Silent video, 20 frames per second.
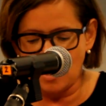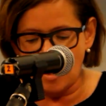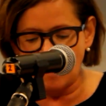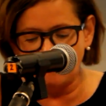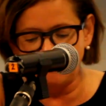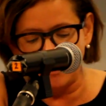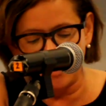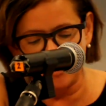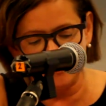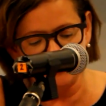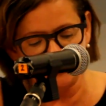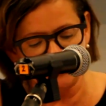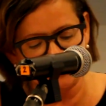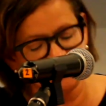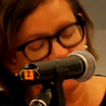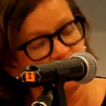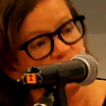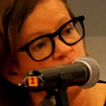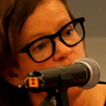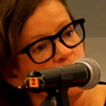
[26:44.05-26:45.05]
opposed
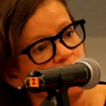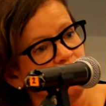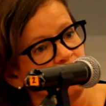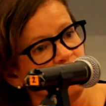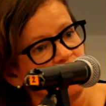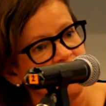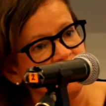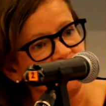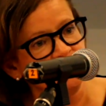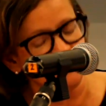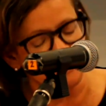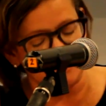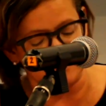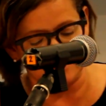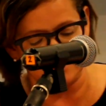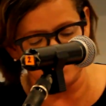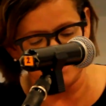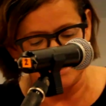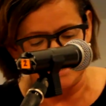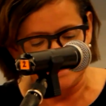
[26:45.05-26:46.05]
to the
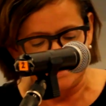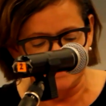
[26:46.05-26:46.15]
corporation